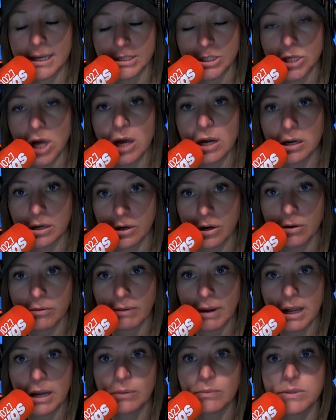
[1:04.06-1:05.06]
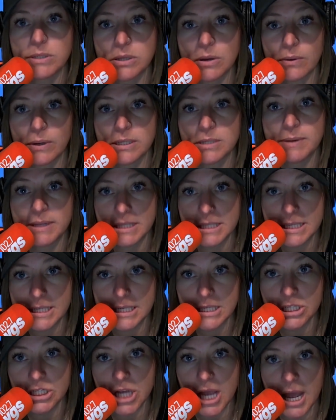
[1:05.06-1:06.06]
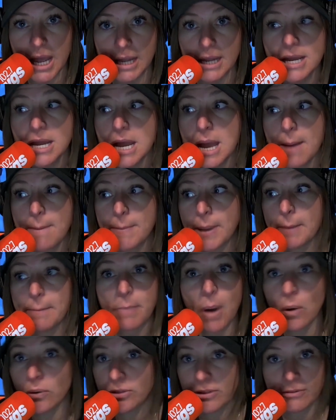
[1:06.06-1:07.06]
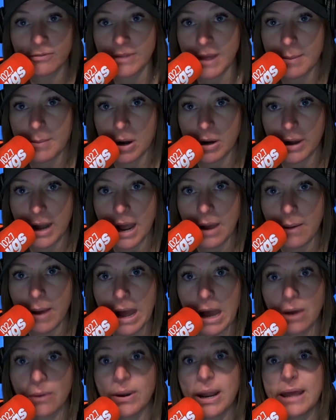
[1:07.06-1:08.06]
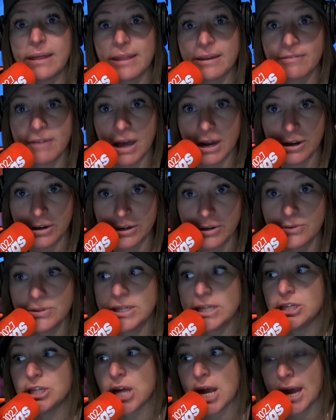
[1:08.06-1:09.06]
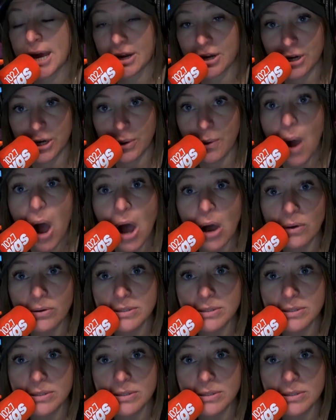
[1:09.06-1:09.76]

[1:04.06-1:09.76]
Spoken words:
daughter Corinne was going to be the DJ, but both of them are now out and they've got a new DJ and a new host.